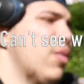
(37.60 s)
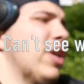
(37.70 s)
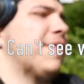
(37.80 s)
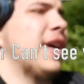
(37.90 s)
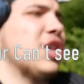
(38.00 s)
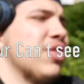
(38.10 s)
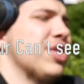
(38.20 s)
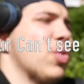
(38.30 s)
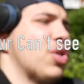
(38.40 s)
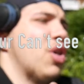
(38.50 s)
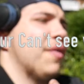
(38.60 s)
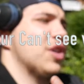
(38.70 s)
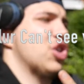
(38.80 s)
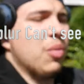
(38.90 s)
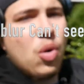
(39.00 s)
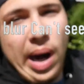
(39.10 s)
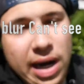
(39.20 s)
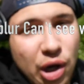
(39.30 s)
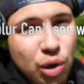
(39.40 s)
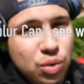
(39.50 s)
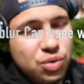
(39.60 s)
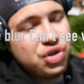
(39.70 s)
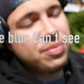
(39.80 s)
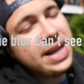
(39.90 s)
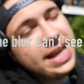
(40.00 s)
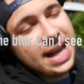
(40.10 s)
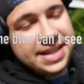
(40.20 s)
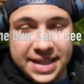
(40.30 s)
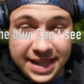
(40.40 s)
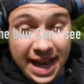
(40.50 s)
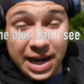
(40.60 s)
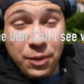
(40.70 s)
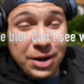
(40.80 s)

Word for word: We are venturing to a coffee shop quite local to me yet again,